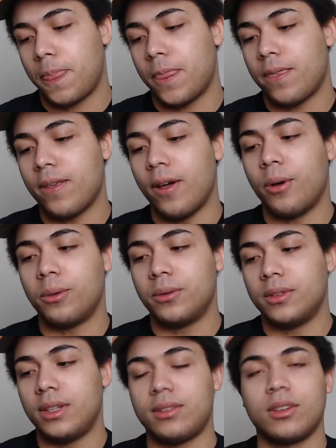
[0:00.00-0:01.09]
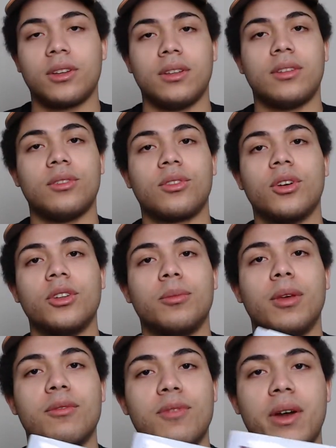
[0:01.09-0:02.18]
So this is going to be a
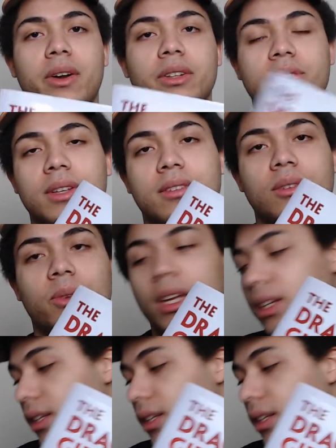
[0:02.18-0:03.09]
very interesting read.